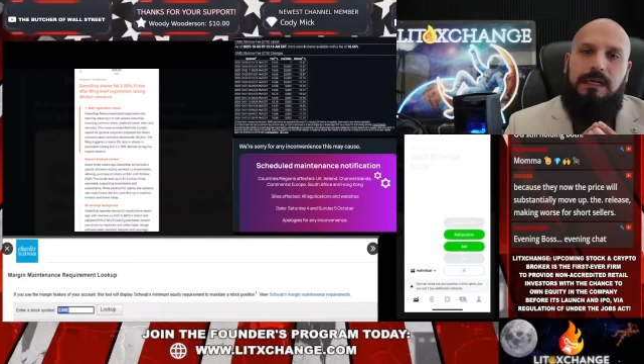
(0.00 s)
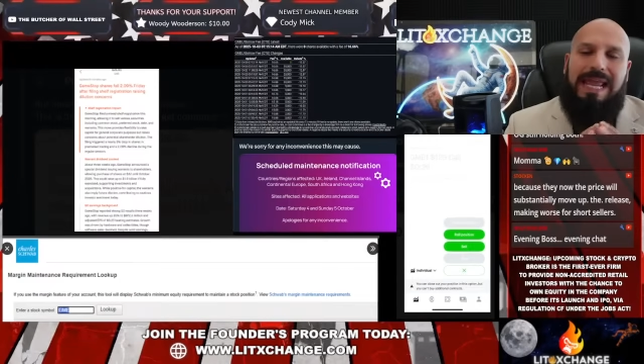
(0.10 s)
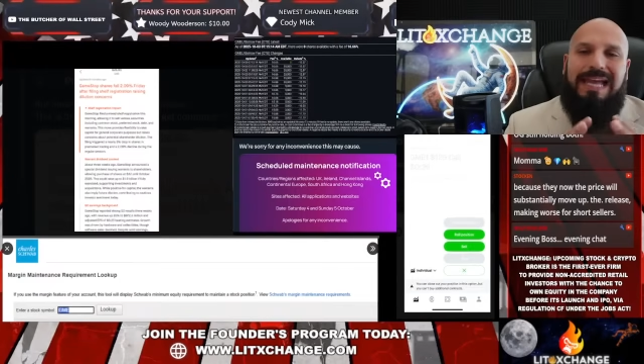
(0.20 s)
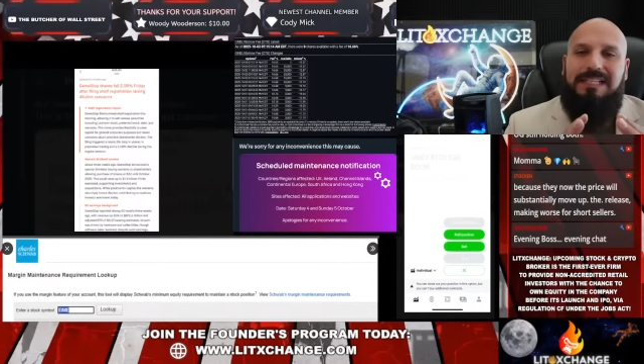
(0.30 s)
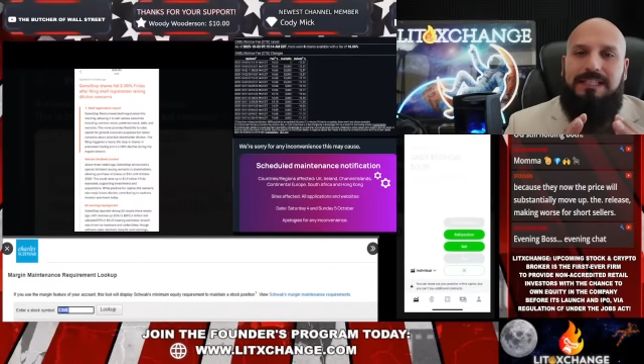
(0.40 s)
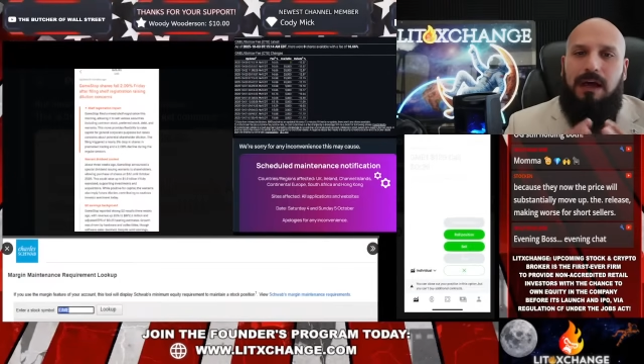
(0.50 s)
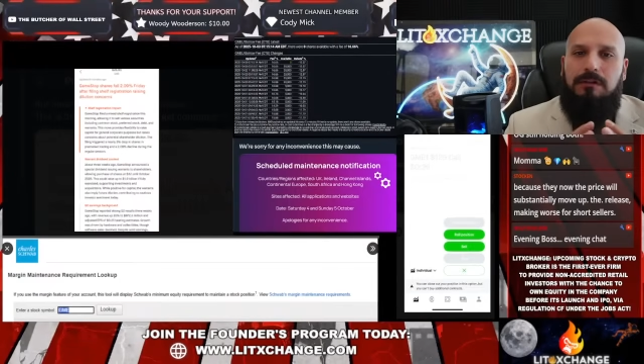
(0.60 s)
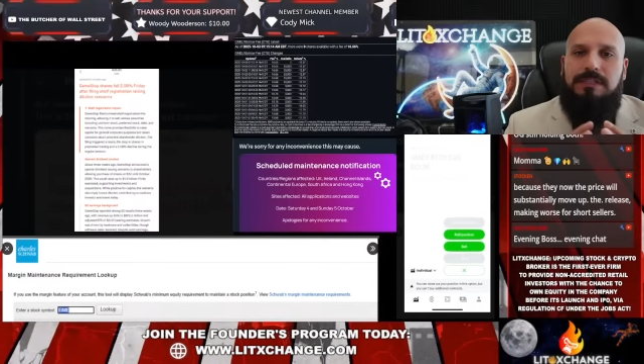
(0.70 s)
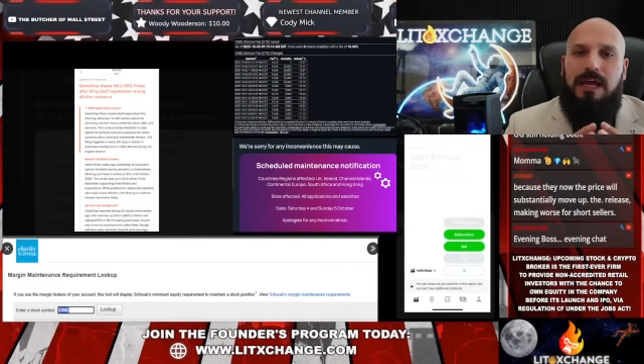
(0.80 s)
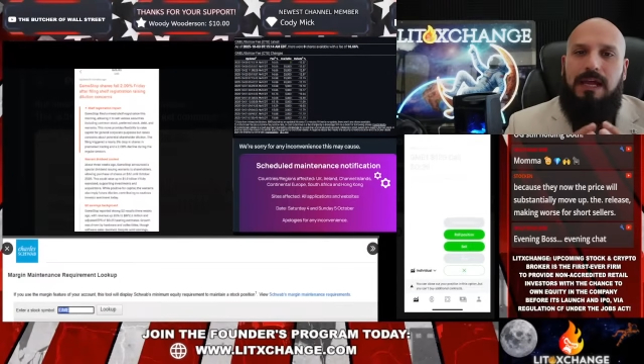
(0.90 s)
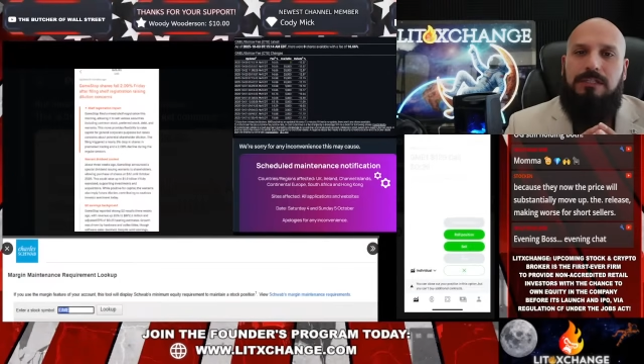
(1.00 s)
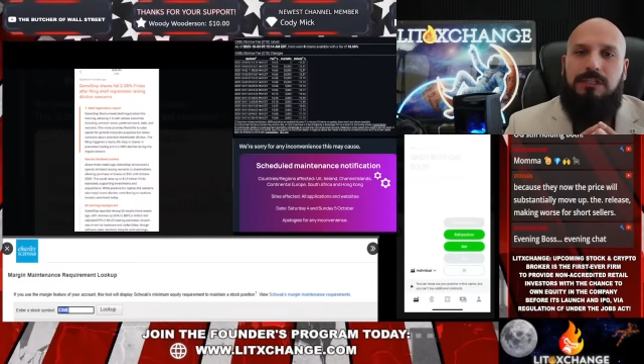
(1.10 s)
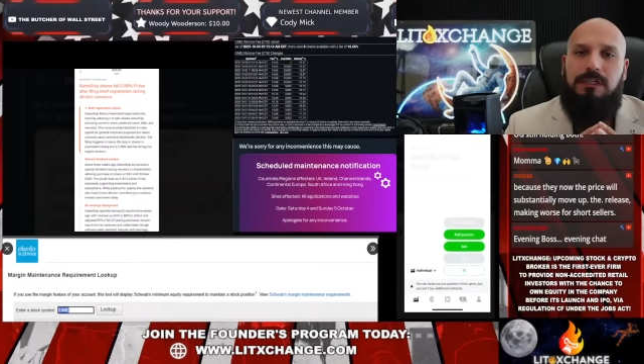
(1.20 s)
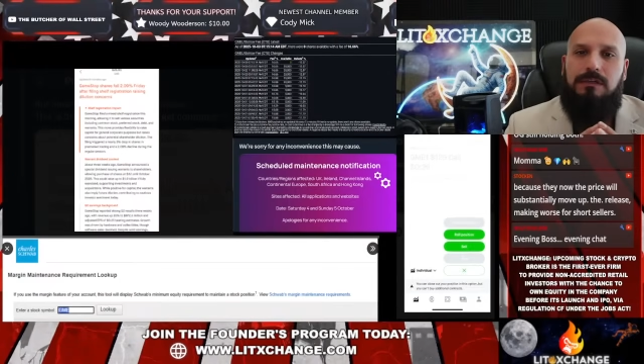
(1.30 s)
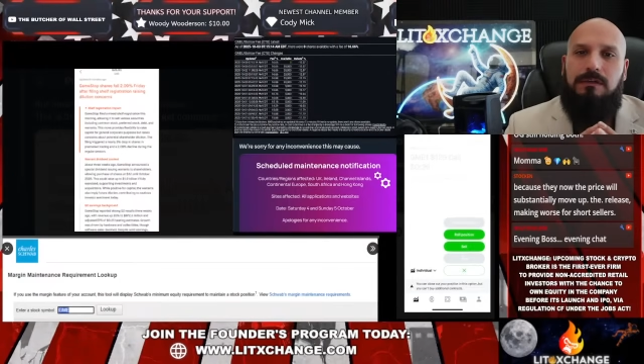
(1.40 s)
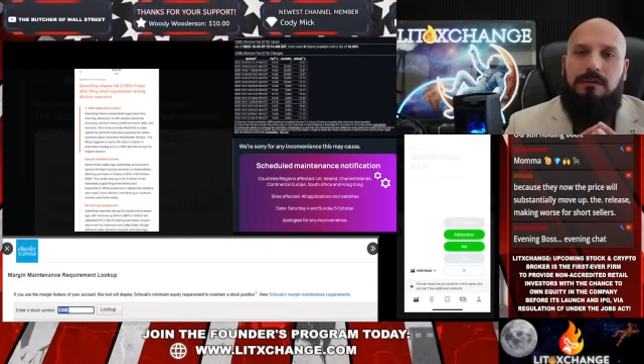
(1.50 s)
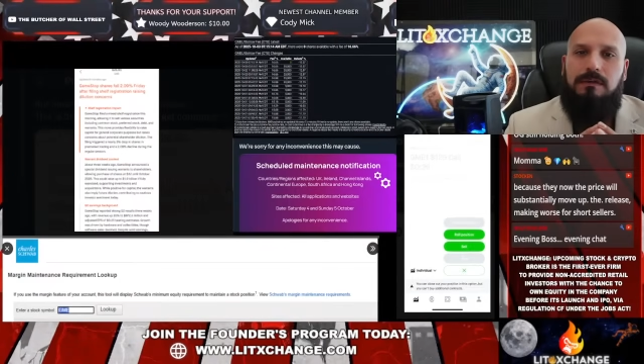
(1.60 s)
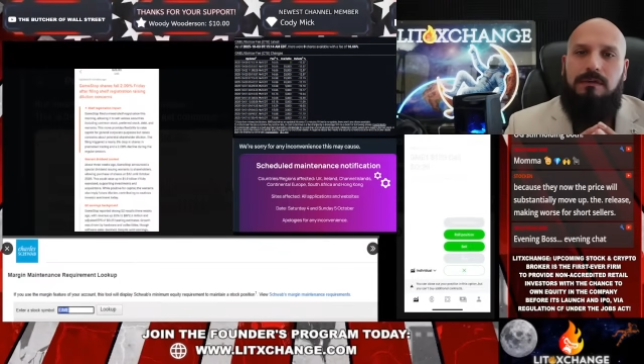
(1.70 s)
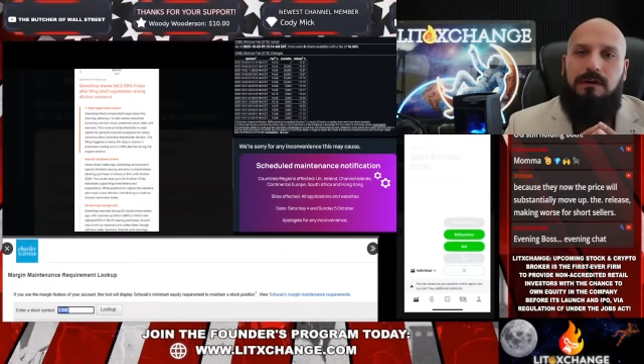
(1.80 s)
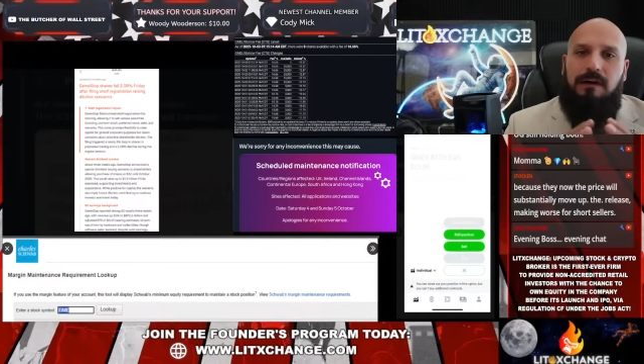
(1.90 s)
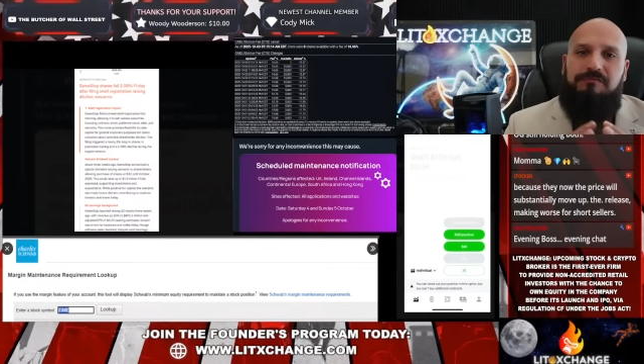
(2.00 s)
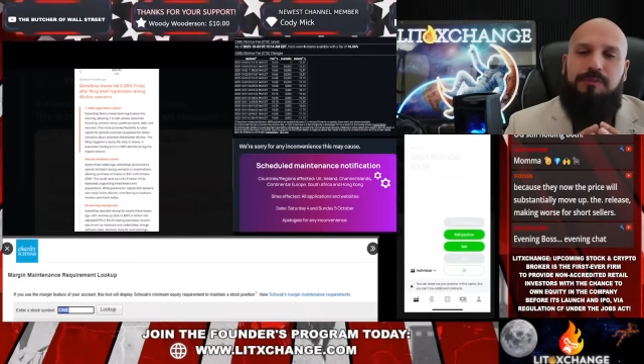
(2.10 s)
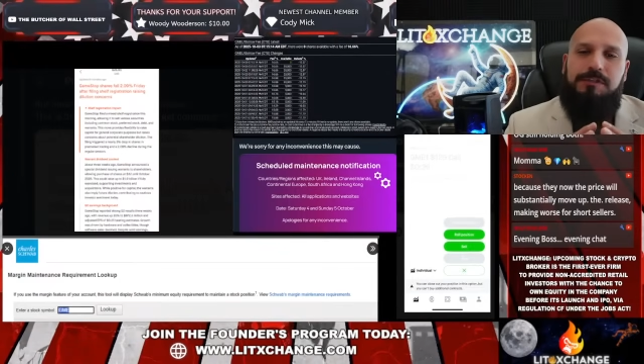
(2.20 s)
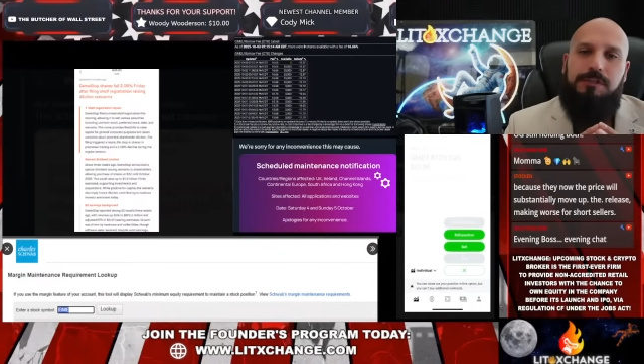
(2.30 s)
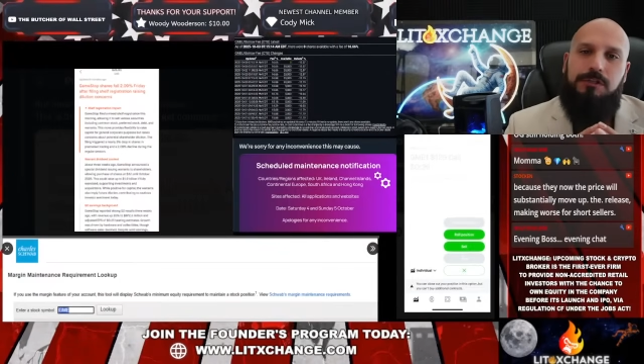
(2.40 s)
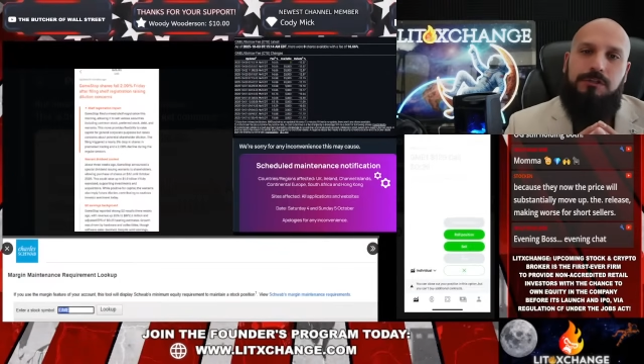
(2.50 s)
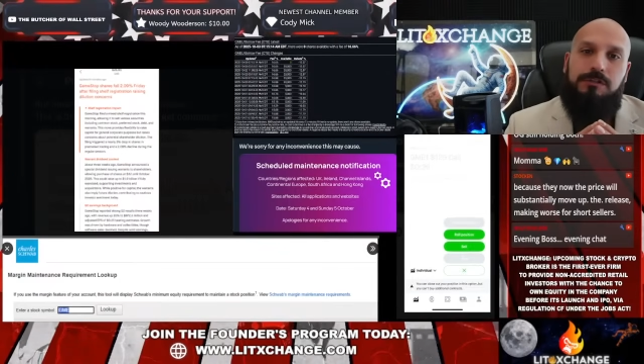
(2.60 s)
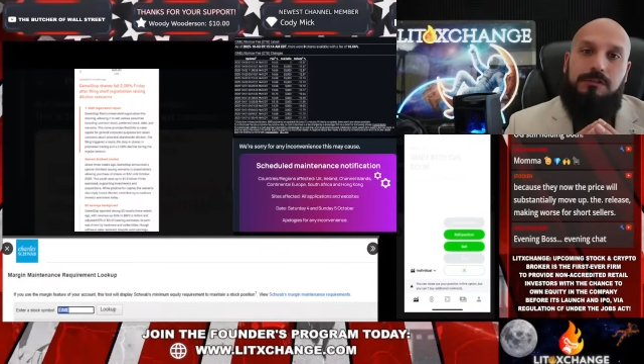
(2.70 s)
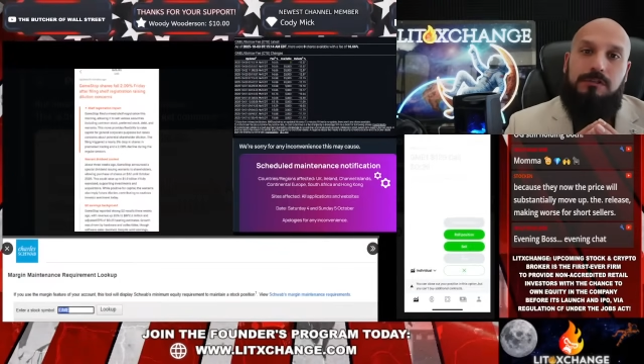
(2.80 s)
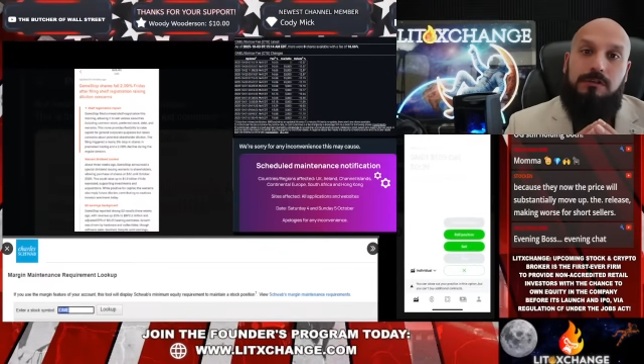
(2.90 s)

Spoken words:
and delta hedging of positions